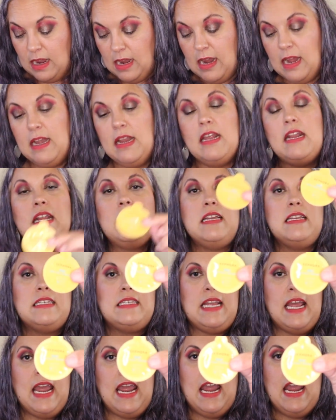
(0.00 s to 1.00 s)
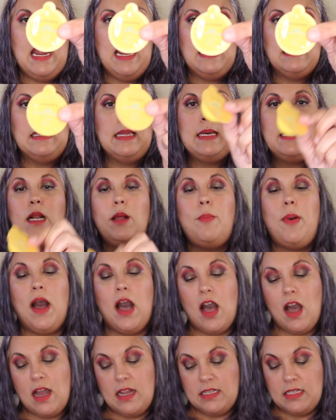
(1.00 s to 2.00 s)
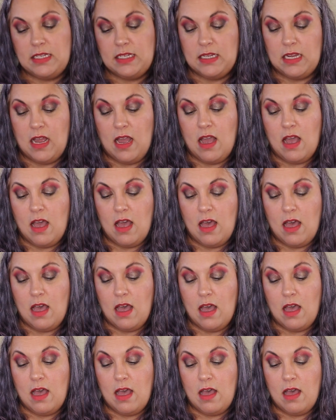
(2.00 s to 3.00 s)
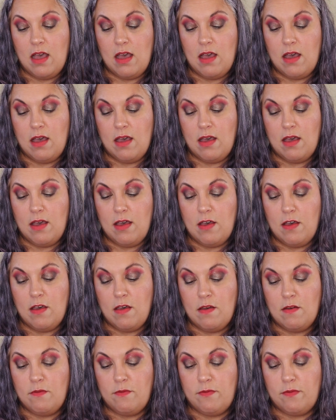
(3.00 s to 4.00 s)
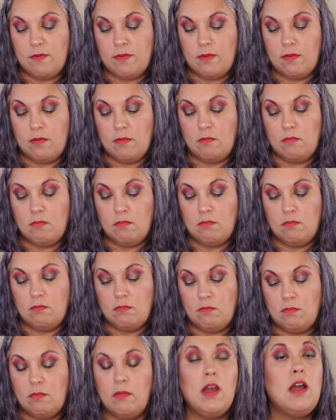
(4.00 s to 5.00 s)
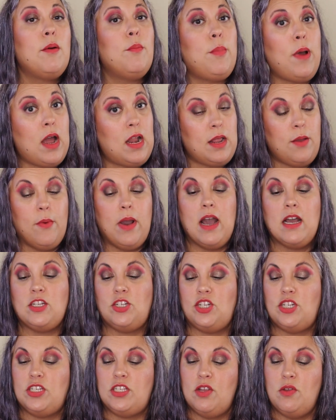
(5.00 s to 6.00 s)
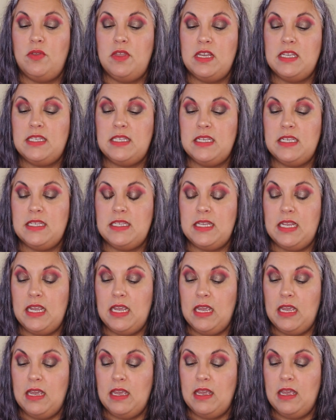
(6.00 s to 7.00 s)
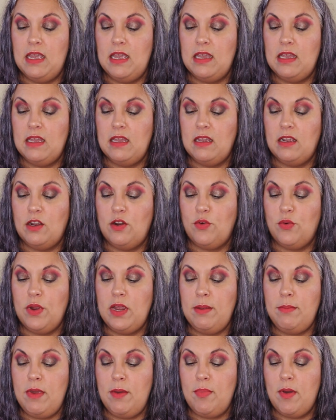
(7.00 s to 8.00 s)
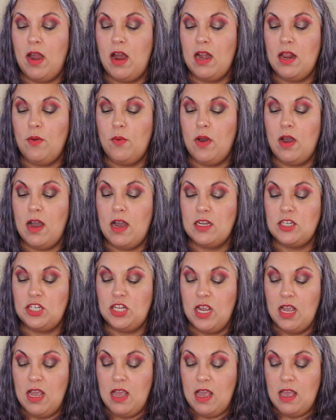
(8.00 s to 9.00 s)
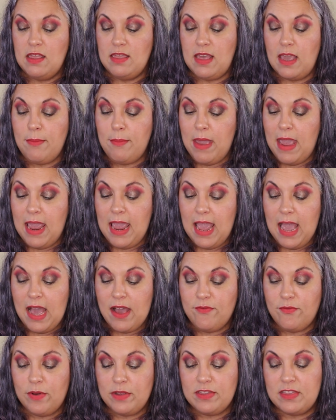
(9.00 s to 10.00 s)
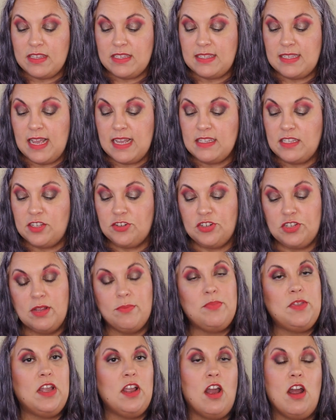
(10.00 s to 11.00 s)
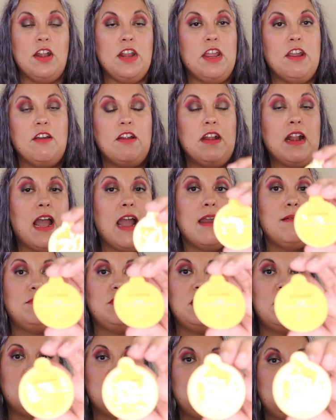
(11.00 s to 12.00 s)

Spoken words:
And it is a little pot of body wash. So this is creamy body wash. They may have what the scents or something on here, and they're